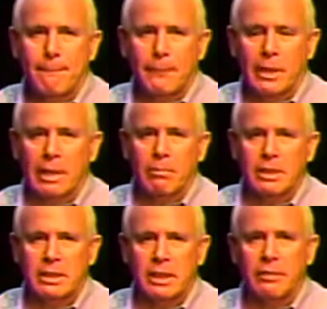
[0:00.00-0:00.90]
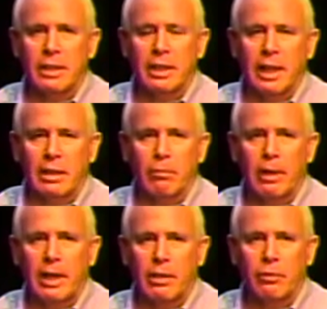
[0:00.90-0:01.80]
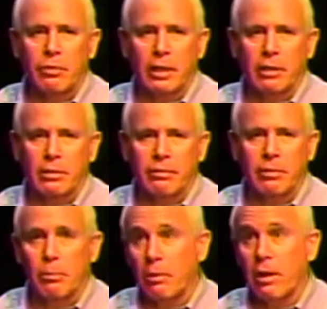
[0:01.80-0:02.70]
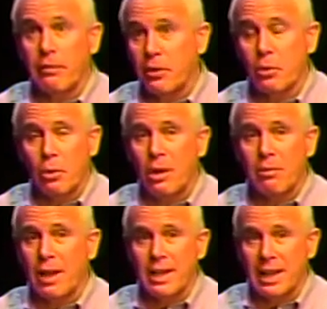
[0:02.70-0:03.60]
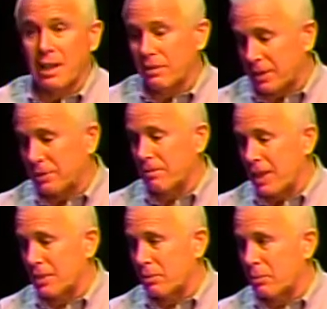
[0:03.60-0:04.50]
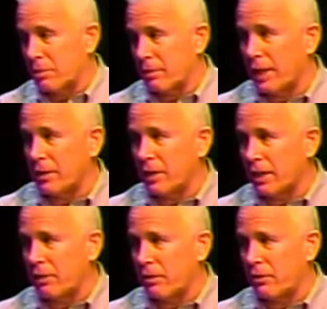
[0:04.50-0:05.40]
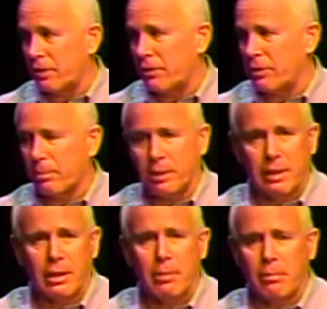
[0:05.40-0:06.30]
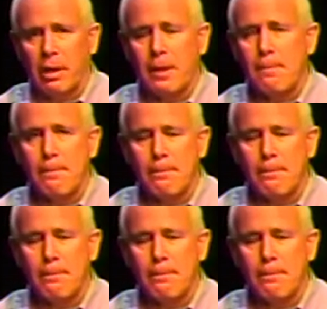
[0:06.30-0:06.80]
It's like receiving, again, a radio signal from wherever you are right now into Rockland World Radio. You need a receiver to pick it up, right?